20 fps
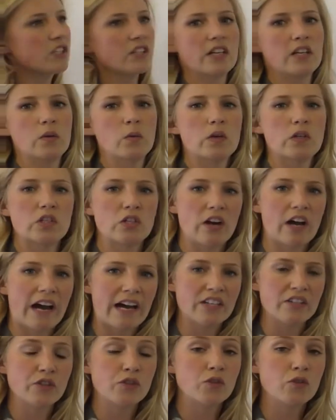in which you're
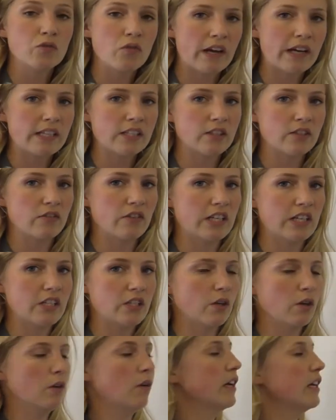asked to write a
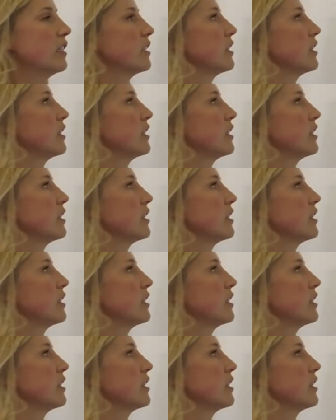ratio is